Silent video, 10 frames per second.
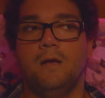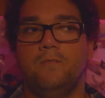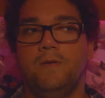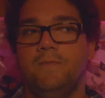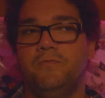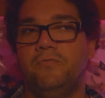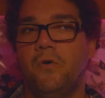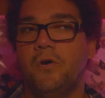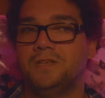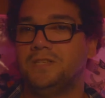we've been
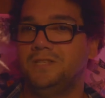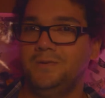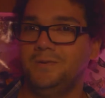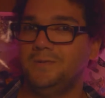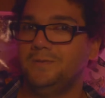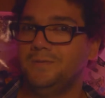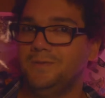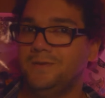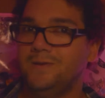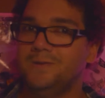forced to
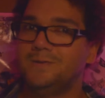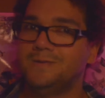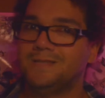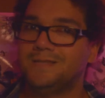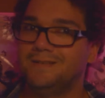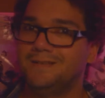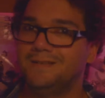use